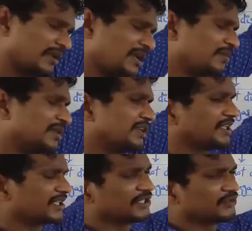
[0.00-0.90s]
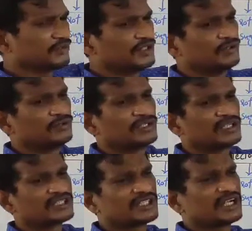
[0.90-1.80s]
plant breeding technique. We know
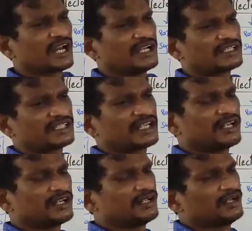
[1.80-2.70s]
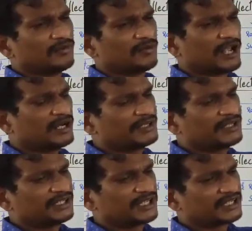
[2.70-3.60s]
there is a classical plant
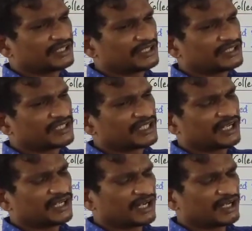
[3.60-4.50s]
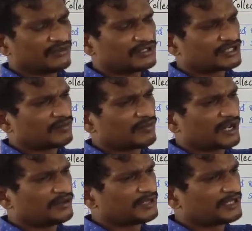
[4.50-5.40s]
breeding technique is there and conventional
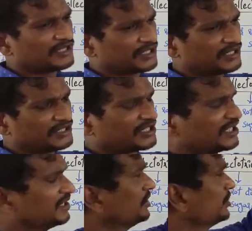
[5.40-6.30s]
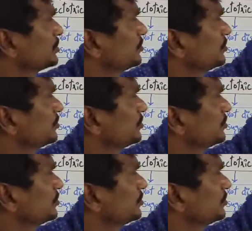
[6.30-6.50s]
plant breeding technique is there.